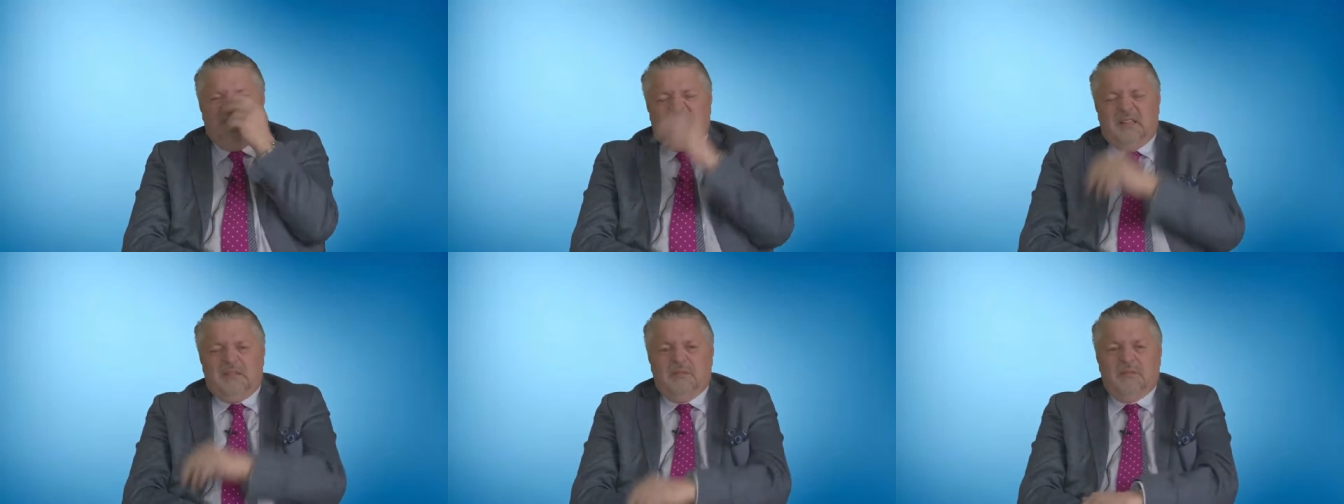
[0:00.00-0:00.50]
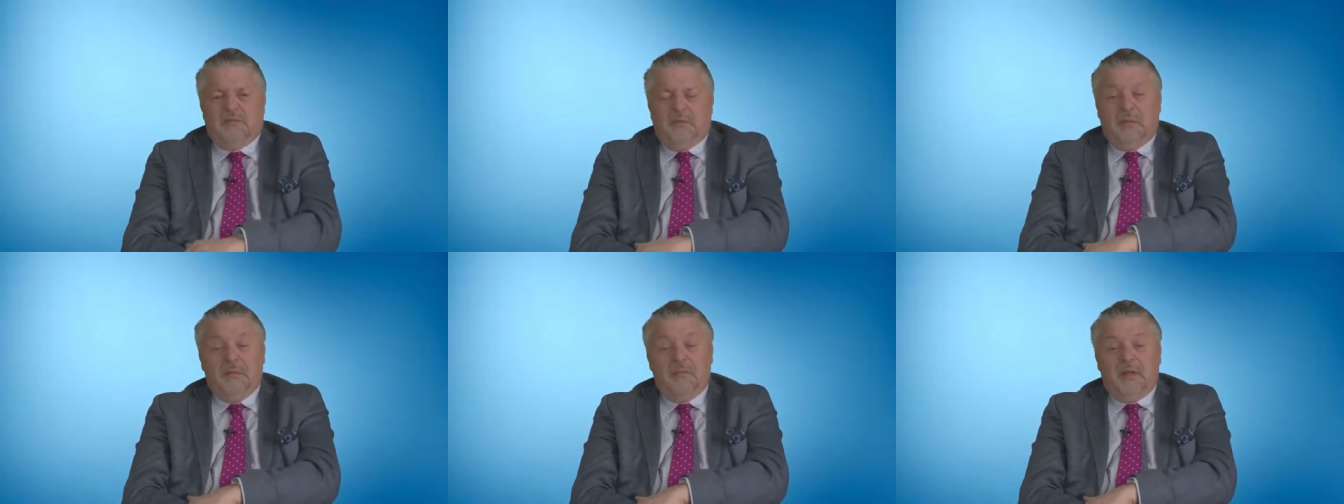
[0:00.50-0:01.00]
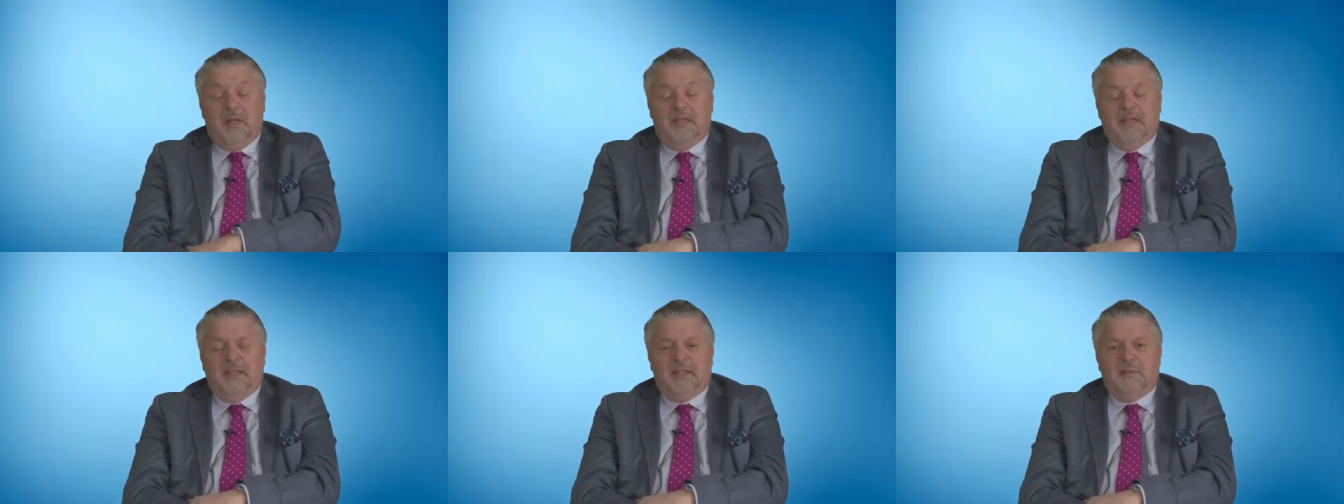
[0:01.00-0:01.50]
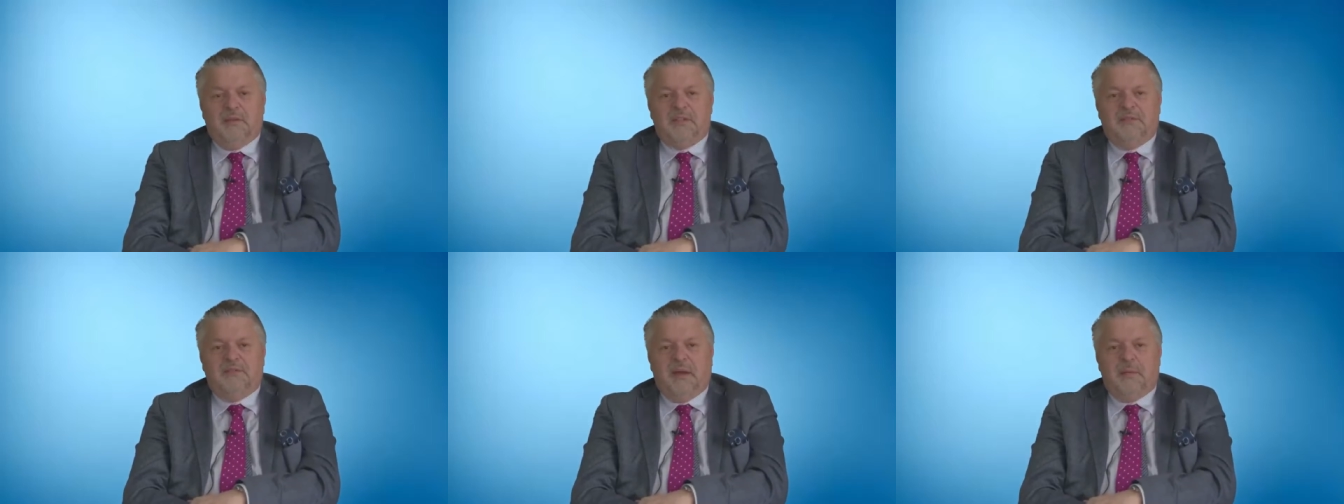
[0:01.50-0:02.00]
I don't remember. I think it was
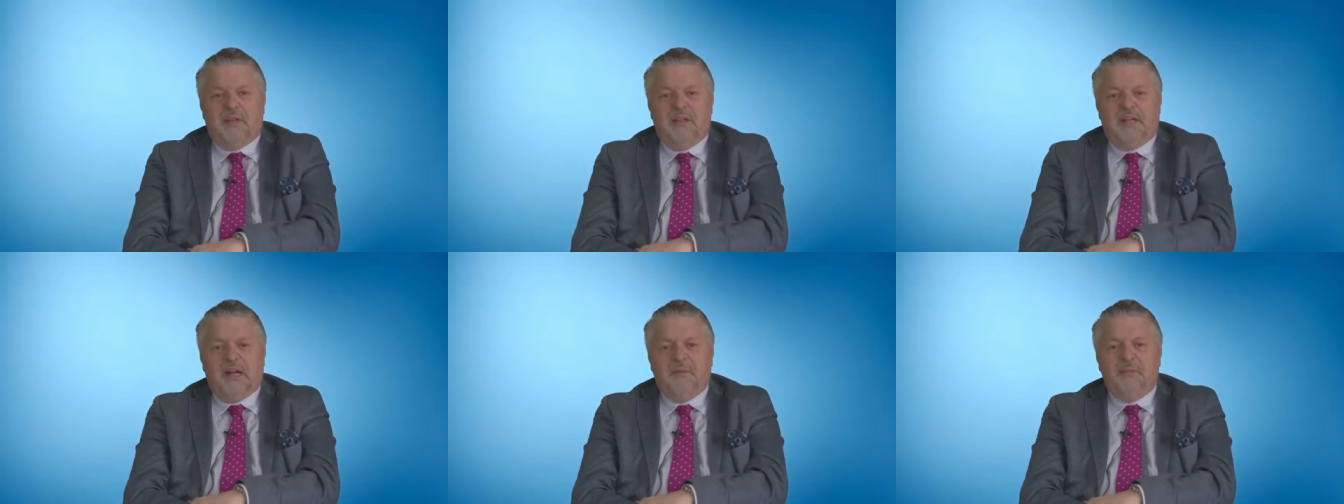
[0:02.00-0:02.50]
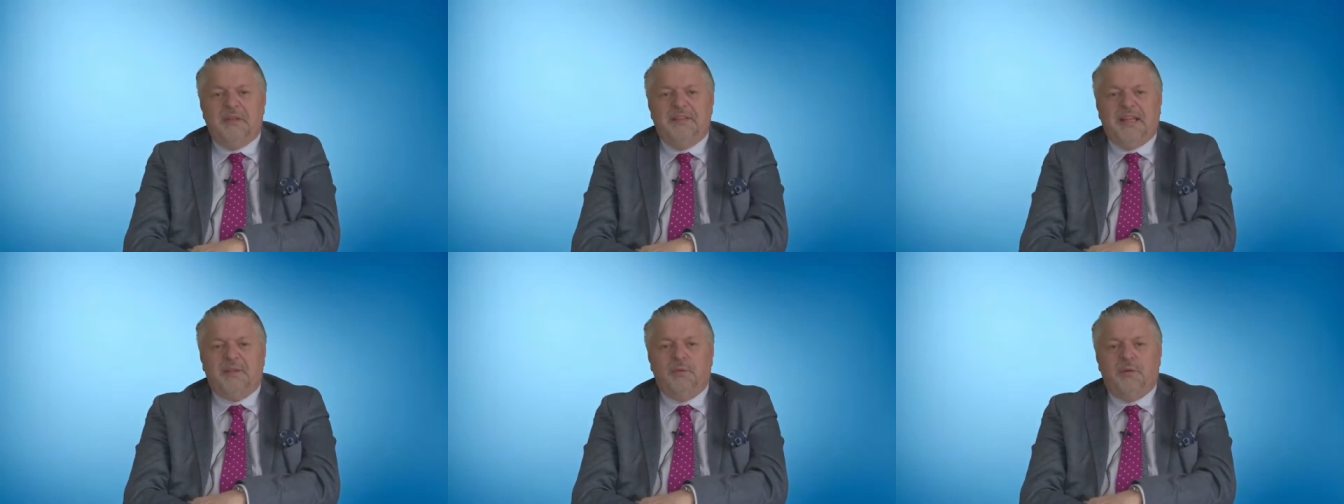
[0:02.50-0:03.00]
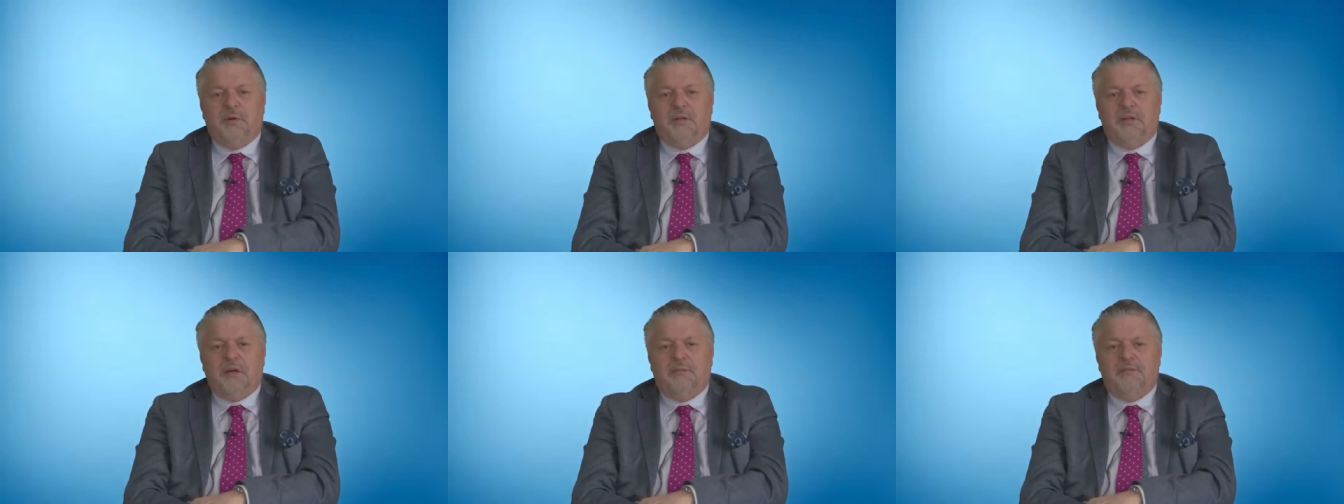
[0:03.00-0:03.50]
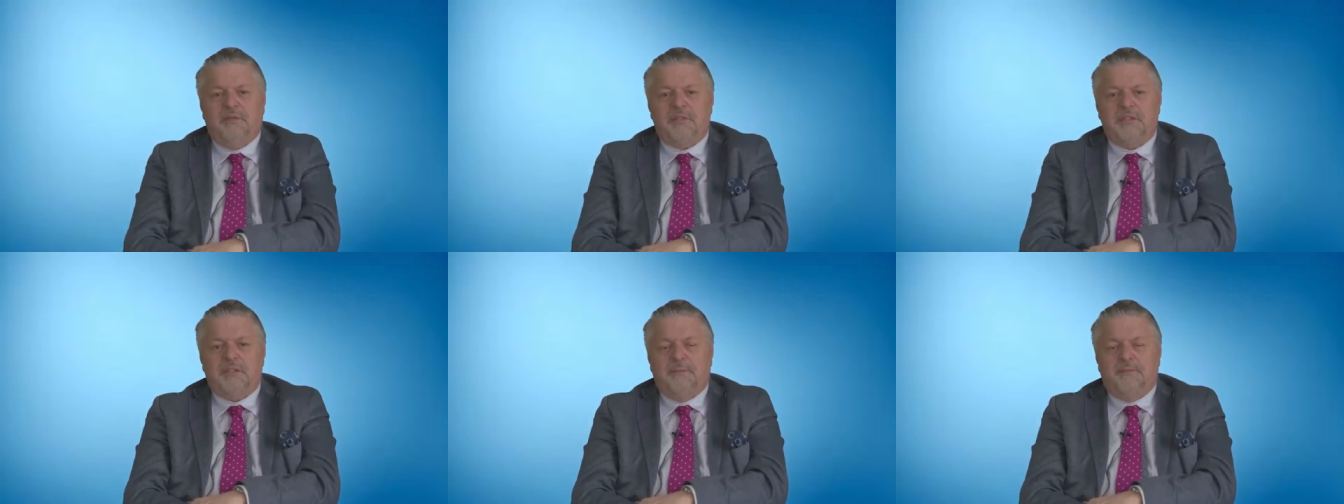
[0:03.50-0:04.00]
the Family Therapy Networker
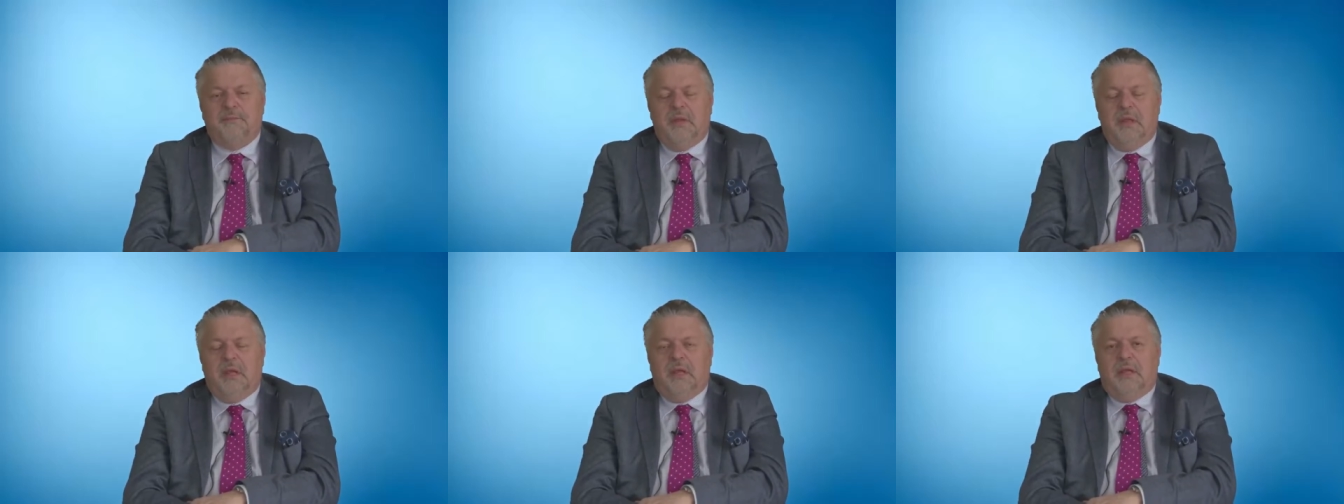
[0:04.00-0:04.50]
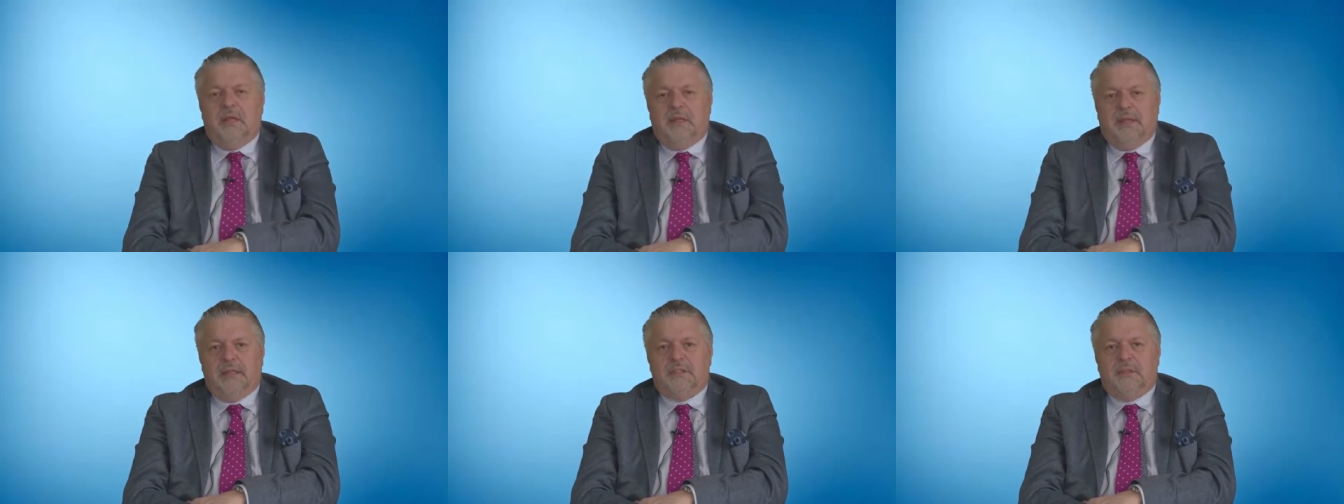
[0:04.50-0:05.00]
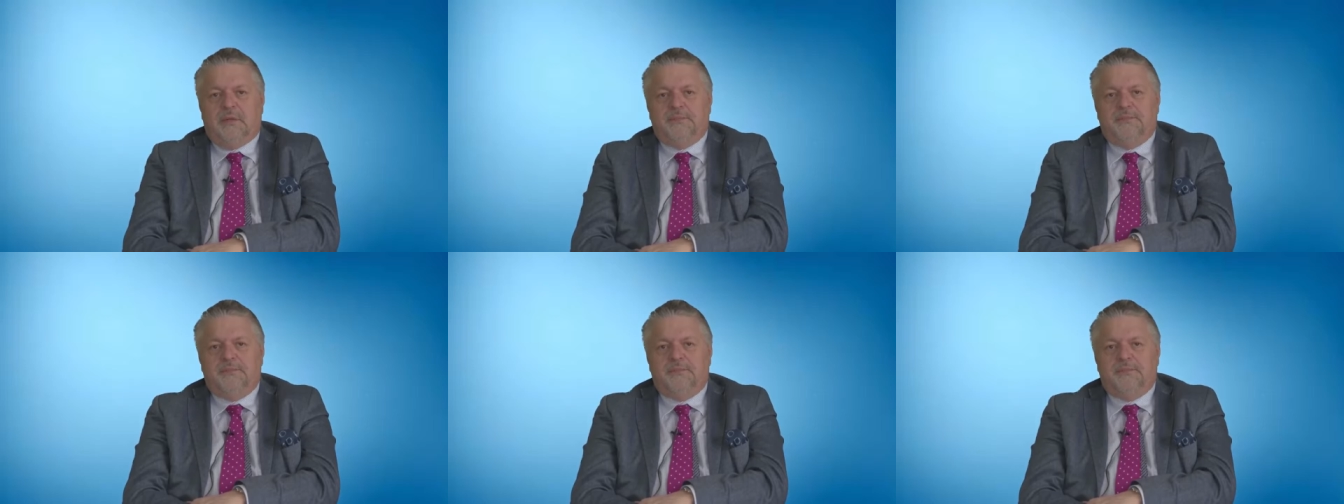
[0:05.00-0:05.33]
Conference. I think so.